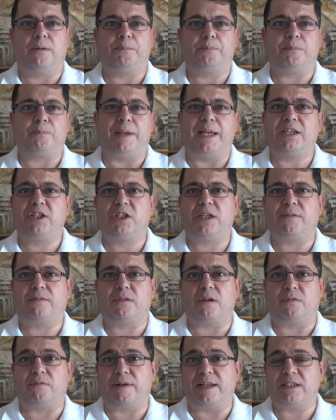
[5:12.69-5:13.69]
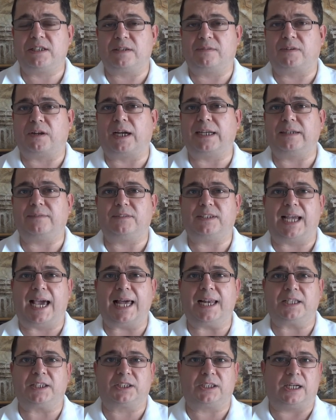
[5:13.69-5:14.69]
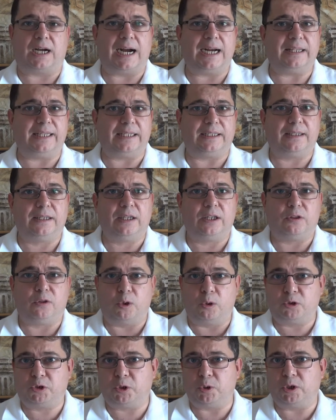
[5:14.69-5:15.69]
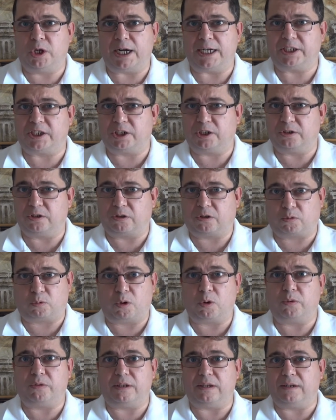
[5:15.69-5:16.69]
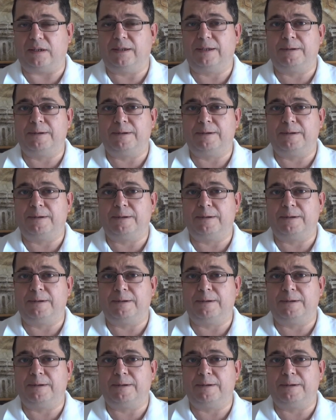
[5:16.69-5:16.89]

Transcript: makeshift offensive line of Dallas, I think those two guys are going to throw the